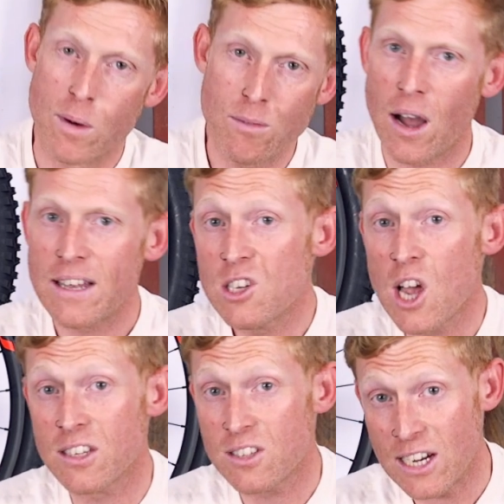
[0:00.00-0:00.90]
We've not had a
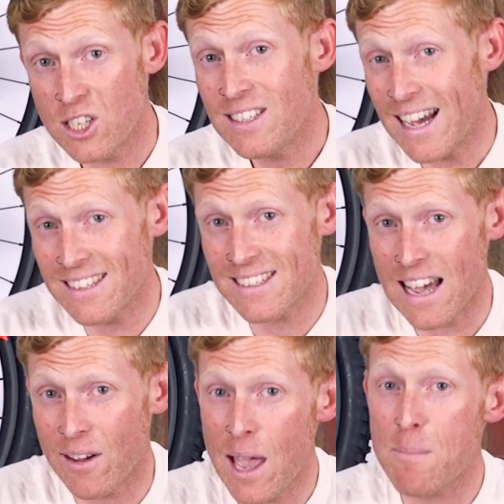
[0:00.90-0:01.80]
chance to actually test
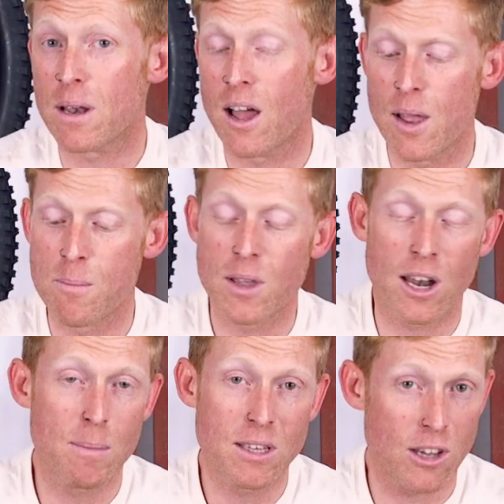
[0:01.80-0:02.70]
this out yet, but I'm
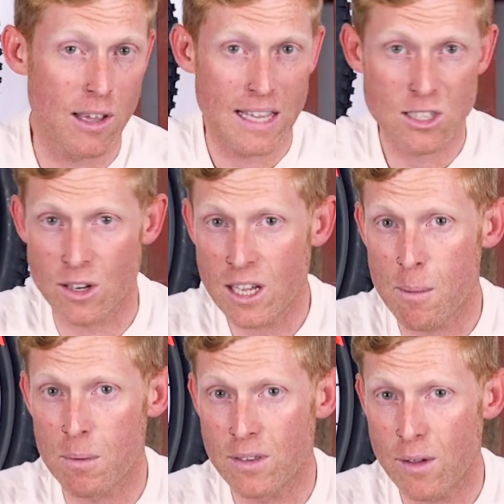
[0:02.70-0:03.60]
going to be doing this on a
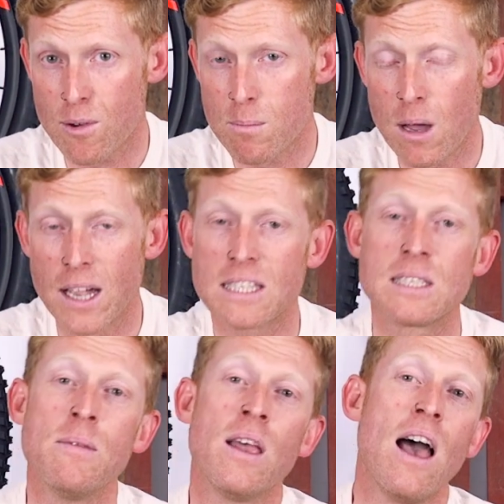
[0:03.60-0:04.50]
couple of different
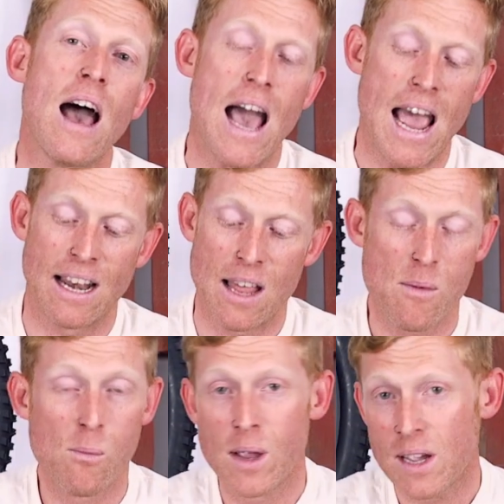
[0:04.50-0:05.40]
bikes, and
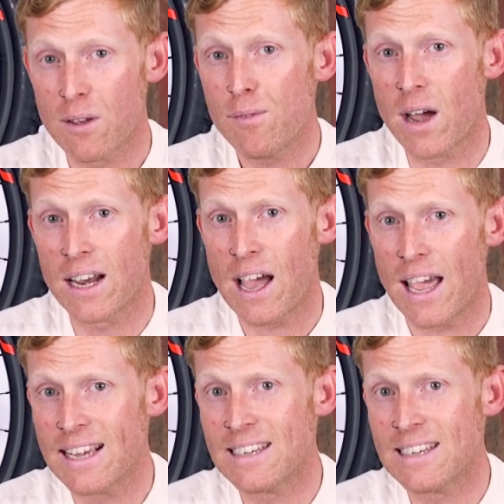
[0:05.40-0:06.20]
we're going to find out